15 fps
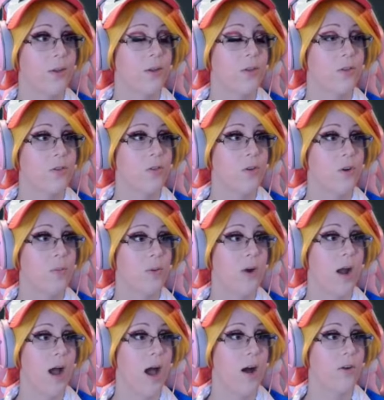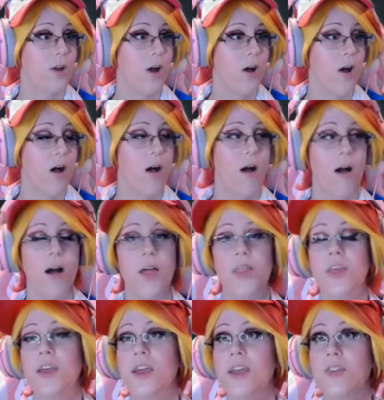So proud. Ah, oh,
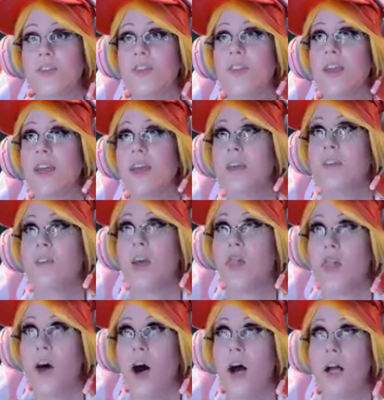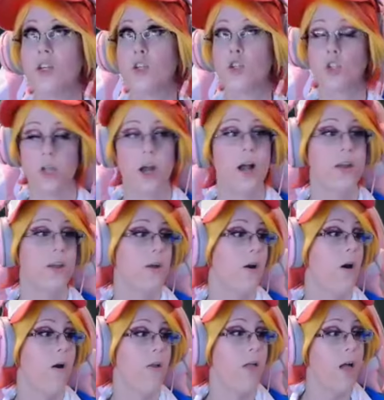this is the shot,
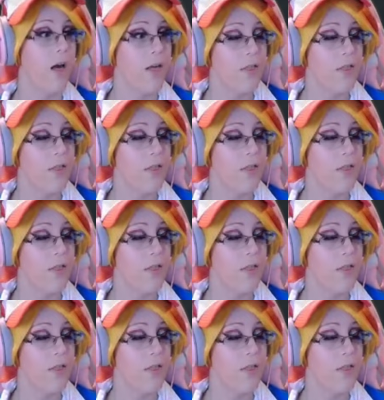y'all.